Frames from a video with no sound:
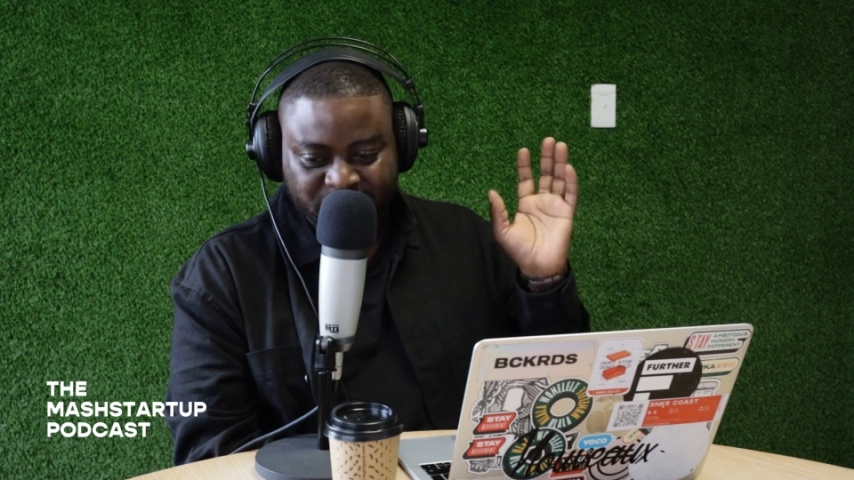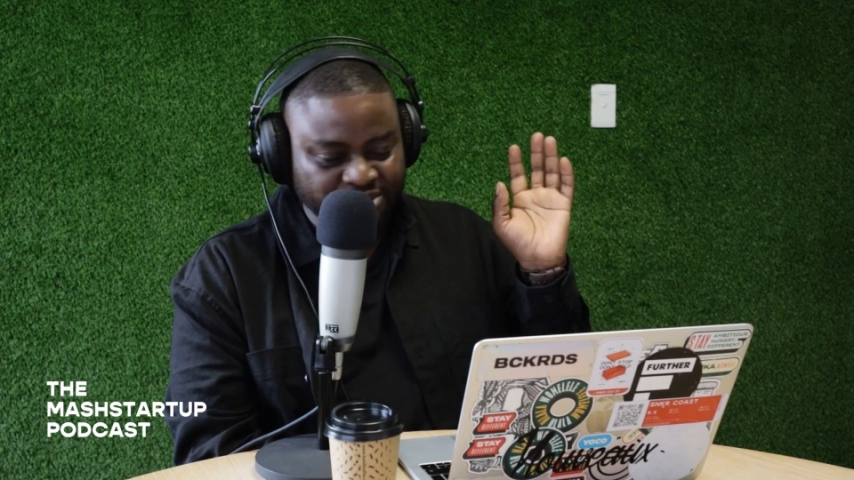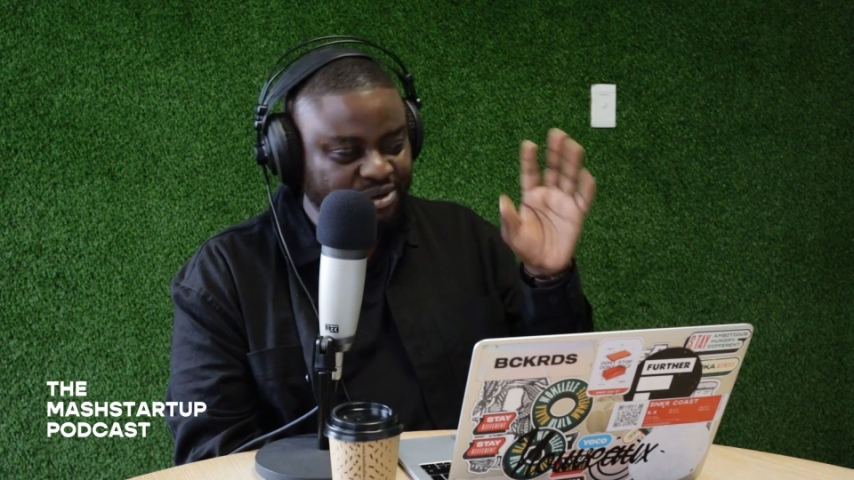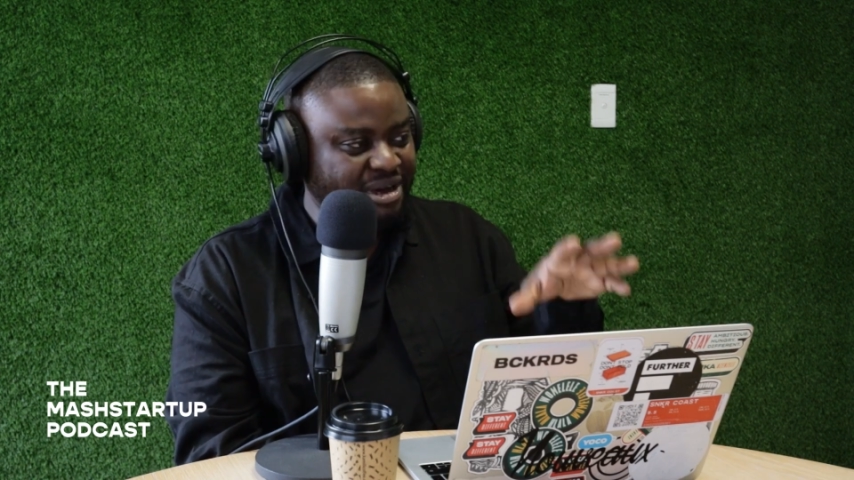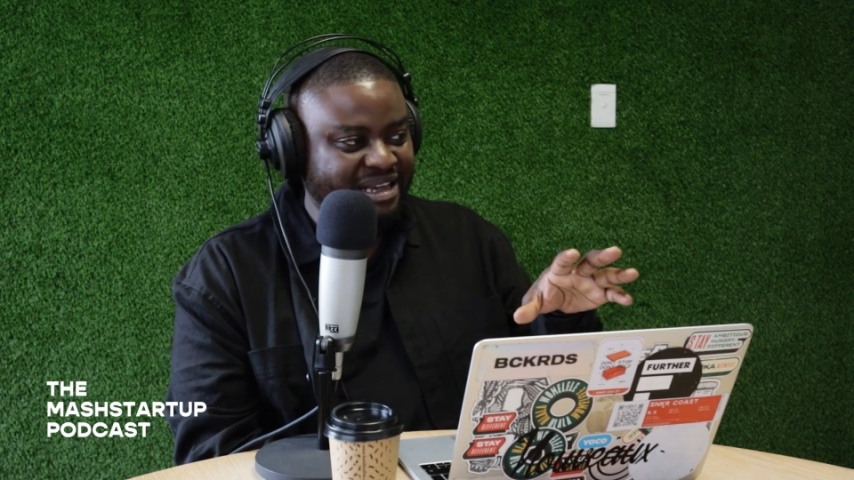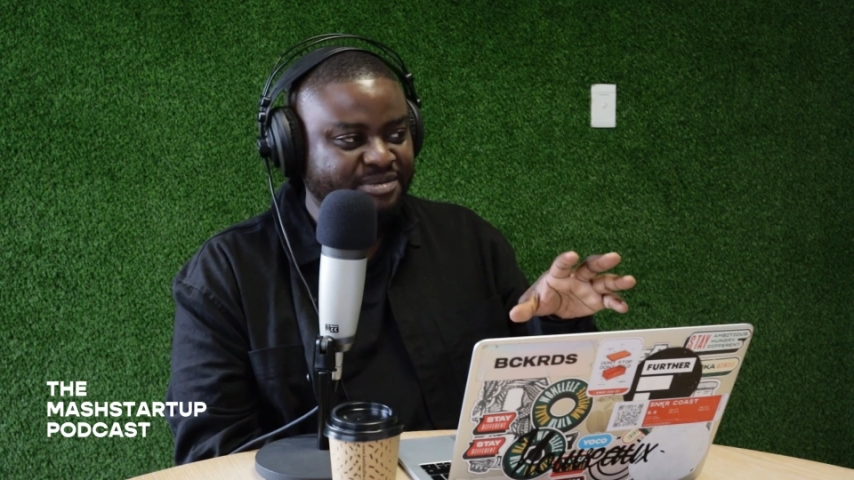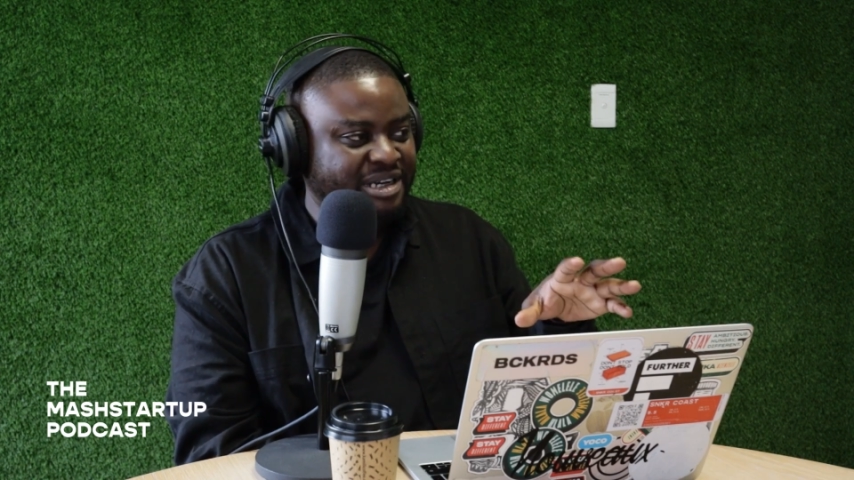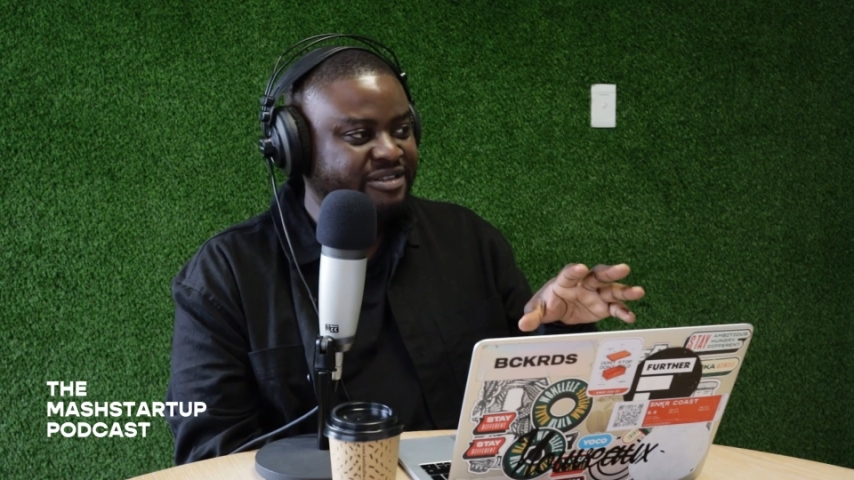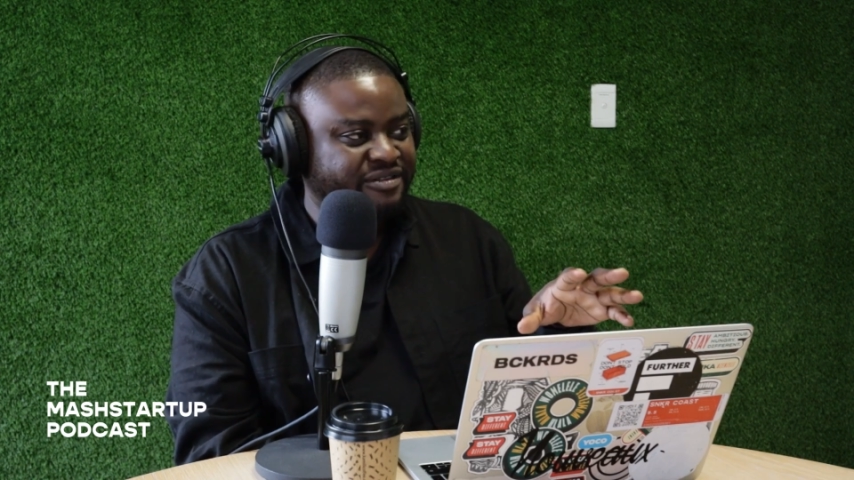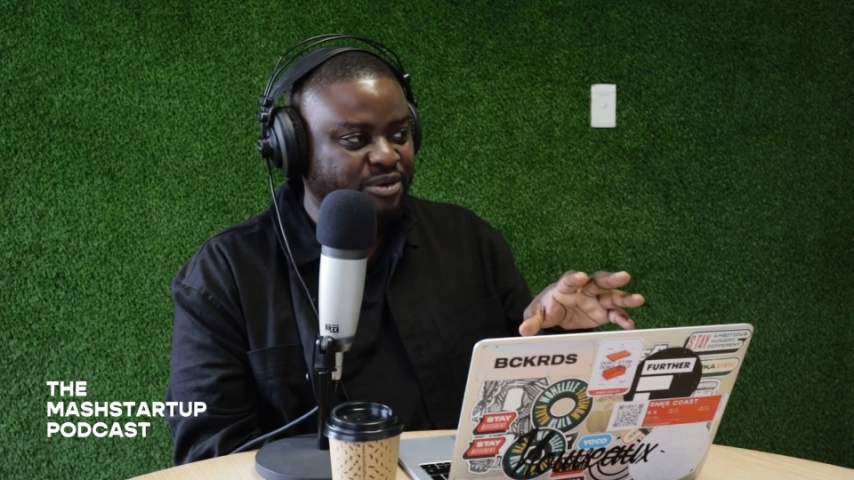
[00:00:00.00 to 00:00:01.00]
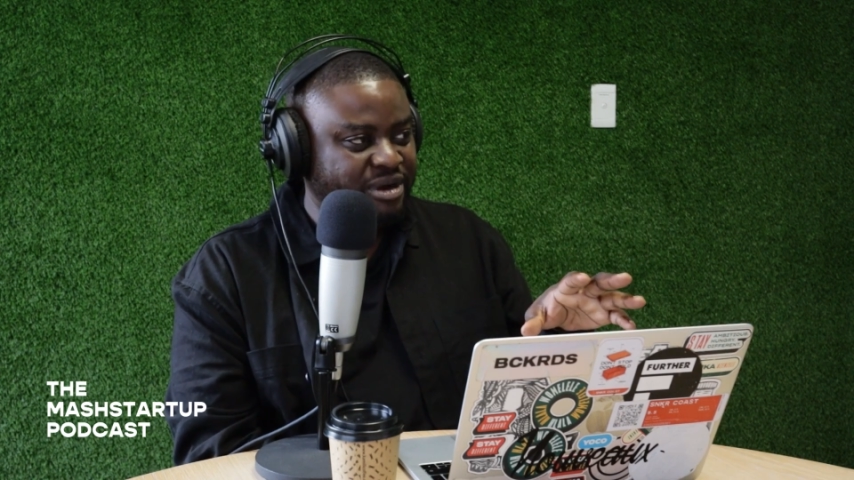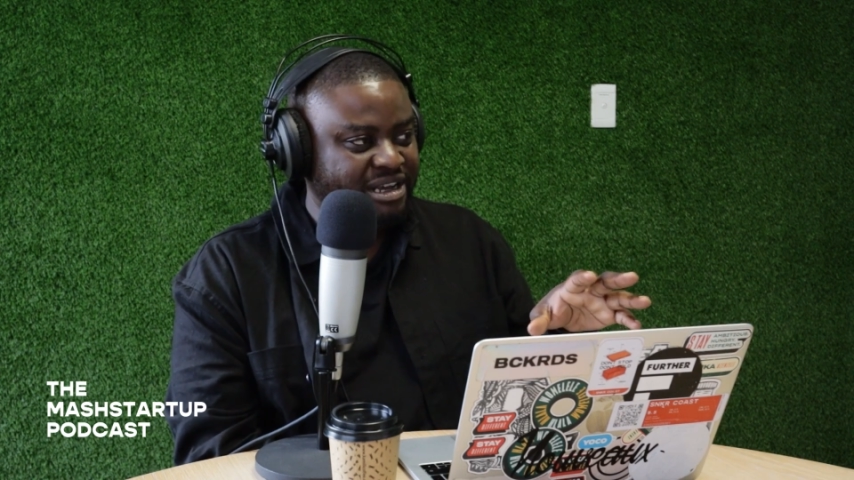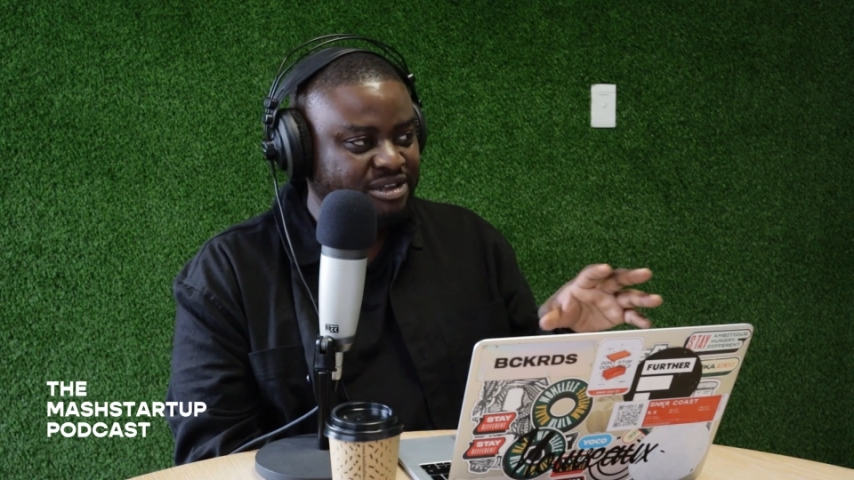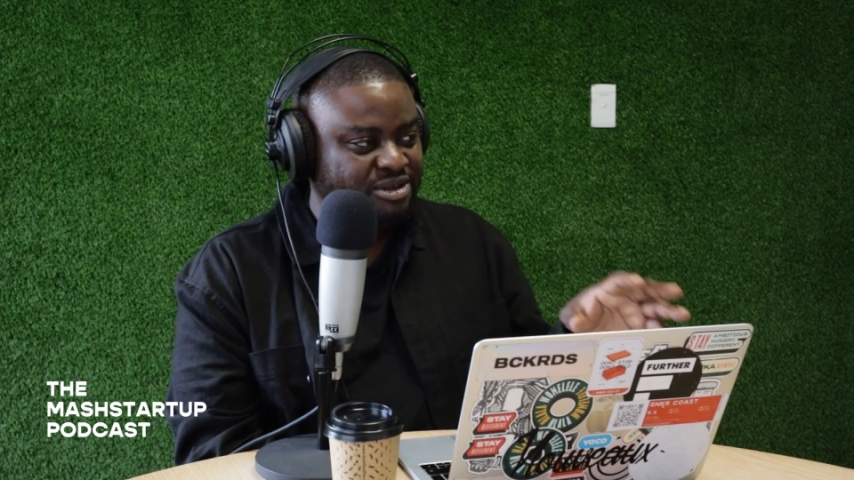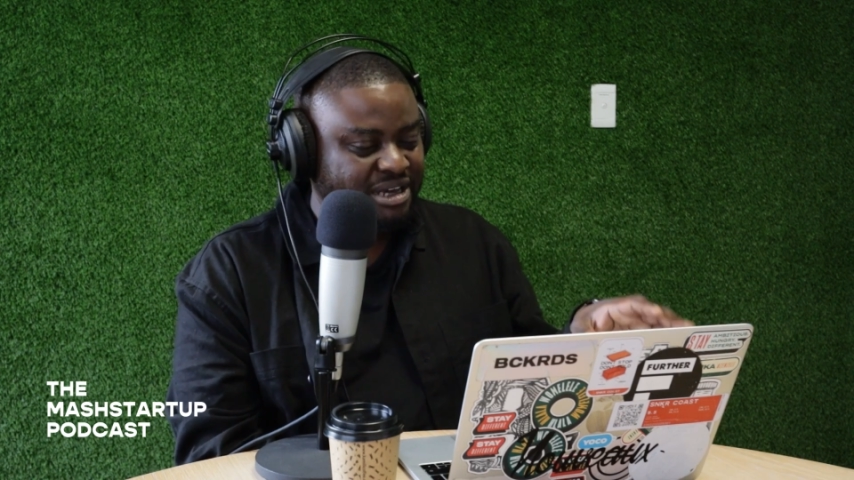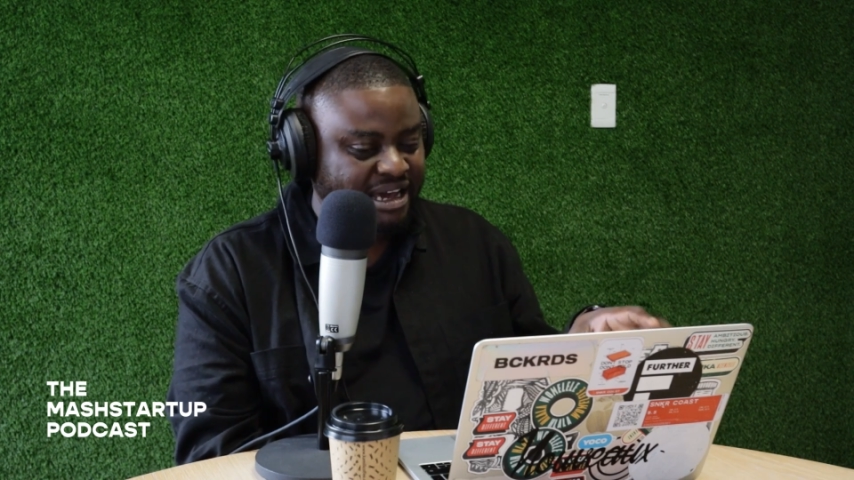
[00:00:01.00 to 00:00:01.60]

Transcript: do as much of the work as you